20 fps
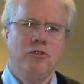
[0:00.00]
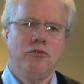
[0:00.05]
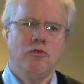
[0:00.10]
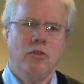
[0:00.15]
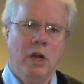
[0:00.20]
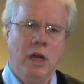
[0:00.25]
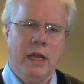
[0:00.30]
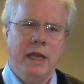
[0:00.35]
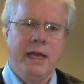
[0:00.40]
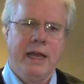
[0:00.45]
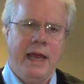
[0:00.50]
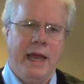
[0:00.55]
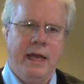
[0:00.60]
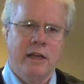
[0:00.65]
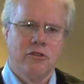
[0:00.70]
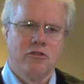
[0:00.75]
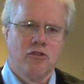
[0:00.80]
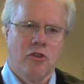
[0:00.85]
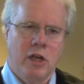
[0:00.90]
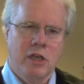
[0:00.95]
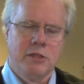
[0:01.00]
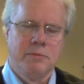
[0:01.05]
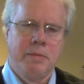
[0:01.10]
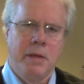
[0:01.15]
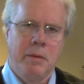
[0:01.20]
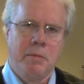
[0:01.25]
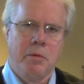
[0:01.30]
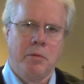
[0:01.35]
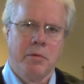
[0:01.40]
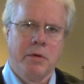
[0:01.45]
you really can't trust
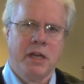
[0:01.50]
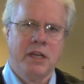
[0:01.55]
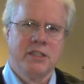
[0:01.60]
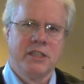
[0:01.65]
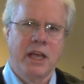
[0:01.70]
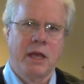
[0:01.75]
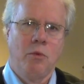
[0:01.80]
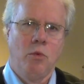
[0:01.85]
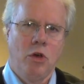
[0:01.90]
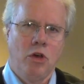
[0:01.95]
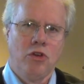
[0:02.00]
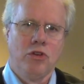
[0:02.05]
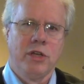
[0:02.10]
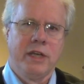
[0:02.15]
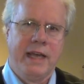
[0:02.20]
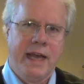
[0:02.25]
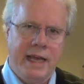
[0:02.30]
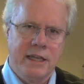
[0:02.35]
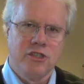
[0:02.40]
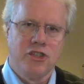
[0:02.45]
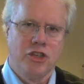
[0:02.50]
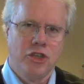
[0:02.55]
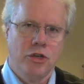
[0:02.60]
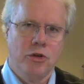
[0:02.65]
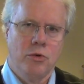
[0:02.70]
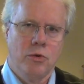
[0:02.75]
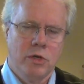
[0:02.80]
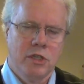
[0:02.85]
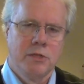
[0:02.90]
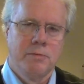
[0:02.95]
people because they will get
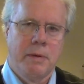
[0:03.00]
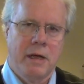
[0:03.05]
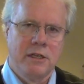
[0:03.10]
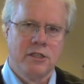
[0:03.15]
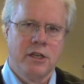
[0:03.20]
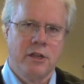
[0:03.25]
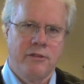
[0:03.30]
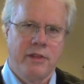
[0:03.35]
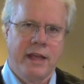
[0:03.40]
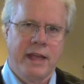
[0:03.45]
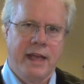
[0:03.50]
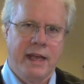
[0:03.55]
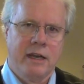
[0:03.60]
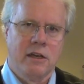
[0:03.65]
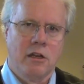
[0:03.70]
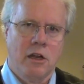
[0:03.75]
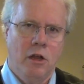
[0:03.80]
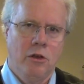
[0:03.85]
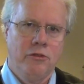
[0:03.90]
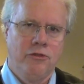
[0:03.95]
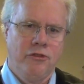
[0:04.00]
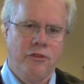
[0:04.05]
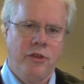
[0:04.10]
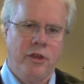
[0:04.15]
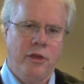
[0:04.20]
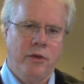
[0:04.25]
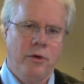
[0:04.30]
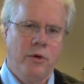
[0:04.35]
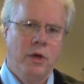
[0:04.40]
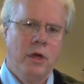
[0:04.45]
you, especially if they get close to
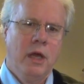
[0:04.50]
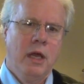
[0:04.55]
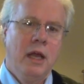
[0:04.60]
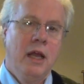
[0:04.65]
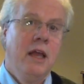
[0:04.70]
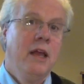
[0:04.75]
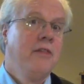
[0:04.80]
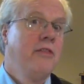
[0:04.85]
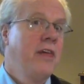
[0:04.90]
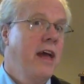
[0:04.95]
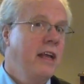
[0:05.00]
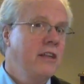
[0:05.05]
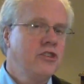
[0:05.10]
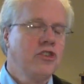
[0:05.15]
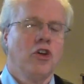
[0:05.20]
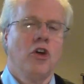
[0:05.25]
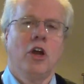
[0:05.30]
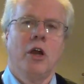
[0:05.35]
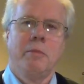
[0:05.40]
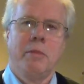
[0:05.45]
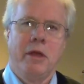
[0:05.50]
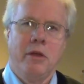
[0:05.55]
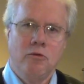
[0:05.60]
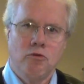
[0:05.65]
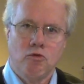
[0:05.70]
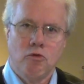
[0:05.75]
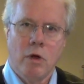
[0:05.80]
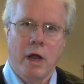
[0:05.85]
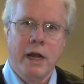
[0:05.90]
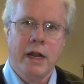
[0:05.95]
you, that's going to be
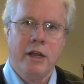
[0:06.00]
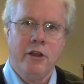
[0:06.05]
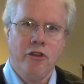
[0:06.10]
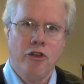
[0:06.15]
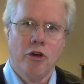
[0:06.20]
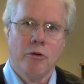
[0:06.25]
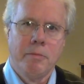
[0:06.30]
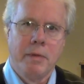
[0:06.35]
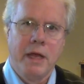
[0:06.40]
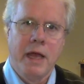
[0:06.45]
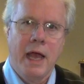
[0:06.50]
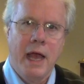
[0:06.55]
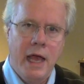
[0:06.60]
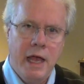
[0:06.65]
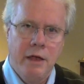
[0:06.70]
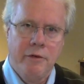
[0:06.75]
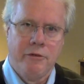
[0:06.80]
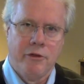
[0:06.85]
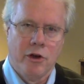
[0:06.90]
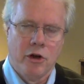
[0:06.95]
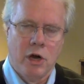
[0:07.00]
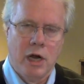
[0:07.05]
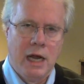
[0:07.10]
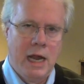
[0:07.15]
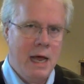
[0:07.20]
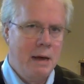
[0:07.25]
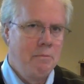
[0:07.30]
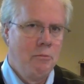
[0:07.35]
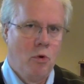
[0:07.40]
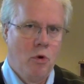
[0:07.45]
running your behavior a
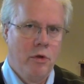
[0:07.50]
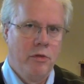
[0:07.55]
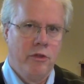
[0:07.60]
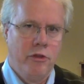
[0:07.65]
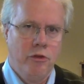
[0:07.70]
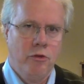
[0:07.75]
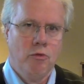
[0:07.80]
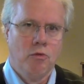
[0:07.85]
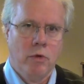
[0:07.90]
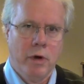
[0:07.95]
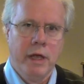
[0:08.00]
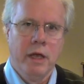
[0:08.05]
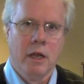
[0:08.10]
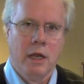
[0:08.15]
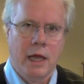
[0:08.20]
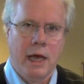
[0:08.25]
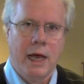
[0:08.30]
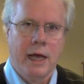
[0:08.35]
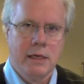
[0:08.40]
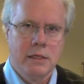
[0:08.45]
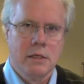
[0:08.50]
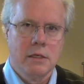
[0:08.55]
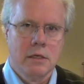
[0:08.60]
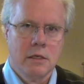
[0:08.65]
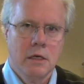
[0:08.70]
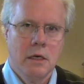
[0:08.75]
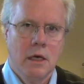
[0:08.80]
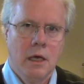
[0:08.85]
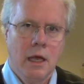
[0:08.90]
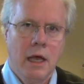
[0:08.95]
lot more than you realize
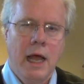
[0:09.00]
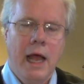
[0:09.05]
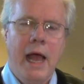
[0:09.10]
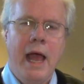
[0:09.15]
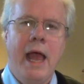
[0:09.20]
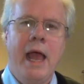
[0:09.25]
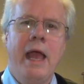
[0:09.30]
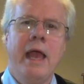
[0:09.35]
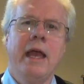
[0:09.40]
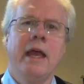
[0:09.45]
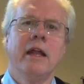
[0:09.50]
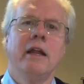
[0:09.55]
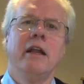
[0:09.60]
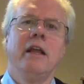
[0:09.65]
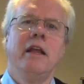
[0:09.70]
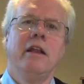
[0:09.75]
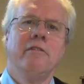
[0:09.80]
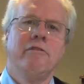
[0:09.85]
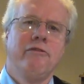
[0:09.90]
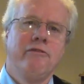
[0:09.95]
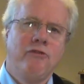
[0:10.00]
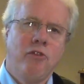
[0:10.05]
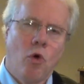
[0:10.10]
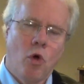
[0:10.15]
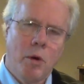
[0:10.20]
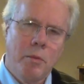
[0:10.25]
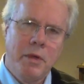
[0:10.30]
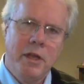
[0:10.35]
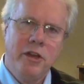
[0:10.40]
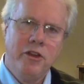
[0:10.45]
and
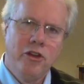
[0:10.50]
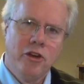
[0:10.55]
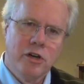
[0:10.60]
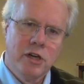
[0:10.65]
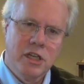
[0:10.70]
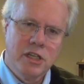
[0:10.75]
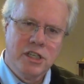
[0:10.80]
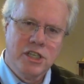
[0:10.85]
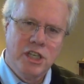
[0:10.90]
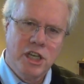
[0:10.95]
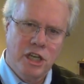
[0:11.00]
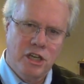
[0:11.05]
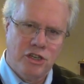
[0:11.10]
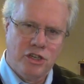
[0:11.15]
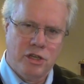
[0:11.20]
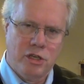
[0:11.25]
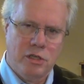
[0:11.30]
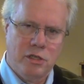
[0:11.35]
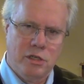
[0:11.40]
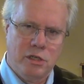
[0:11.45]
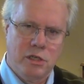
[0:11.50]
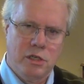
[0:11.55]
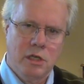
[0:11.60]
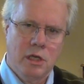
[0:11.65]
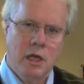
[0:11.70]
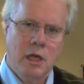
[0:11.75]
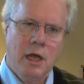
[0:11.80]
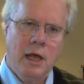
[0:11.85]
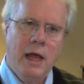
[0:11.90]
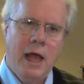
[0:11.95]
informing your decisions,
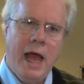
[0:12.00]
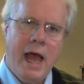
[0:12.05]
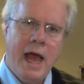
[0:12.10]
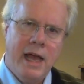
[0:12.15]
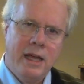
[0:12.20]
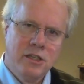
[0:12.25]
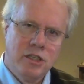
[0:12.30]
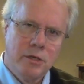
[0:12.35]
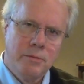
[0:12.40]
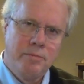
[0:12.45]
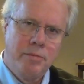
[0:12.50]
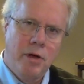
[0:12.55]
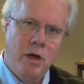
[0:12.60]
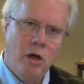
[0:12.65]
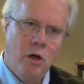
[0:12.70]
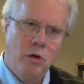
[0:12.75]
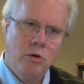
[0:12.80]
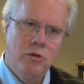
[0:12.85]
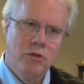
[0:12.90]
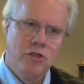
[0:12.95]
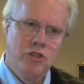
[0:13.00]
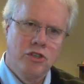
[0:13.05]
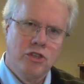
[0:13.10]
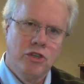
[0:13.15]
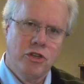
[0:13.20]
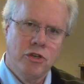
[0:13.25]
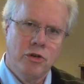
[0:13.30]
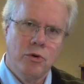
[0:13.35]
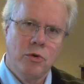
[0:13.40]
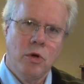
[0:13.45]
as opposed
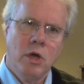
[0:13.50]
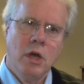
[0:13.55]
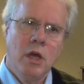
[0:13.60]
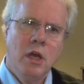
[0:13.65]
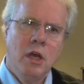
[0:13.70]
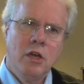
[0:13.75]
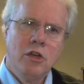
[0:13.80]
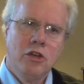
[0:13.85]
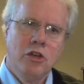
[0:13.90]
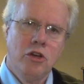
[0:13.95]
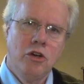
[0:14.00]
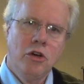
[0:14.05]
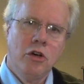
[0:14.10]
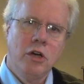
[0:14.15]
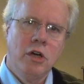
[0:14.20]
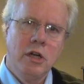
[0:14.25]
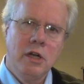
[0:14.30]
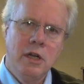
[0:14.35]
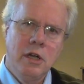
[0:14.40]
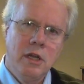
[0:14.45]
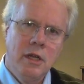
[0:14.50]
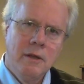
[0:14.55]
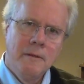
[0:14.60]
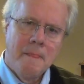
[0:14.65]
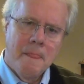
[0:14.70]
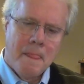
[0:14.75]
to good,